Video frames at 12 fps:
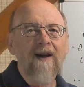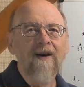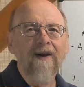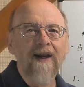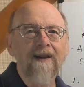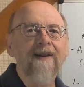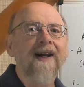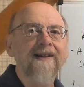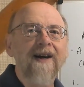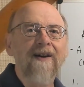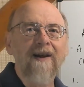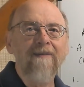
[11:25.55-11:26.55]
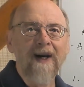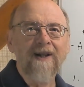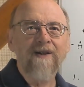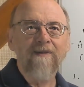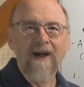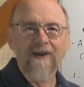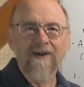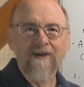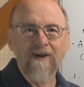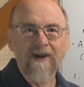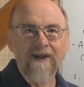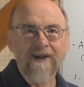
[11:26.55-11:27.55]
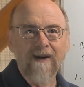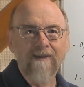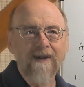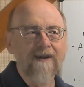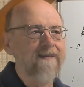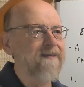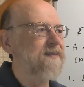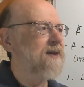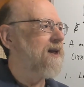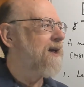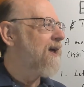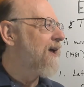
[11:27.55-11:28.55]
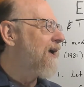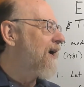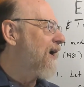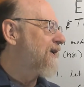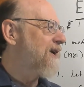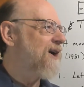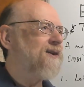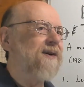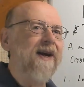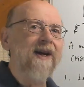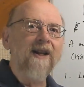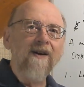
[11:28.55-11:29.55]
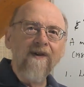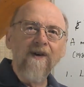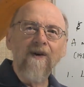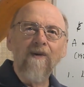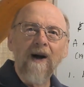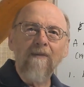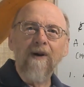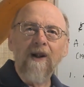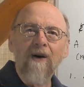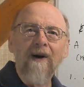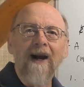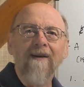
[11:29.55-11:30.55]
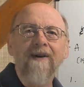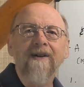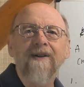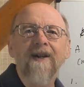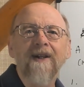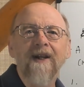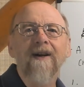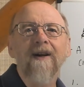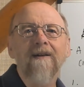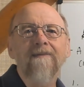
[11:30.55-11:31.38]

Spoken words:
Okay, that's how they maximize their own consumption. On the other hand, if you're well below average in income,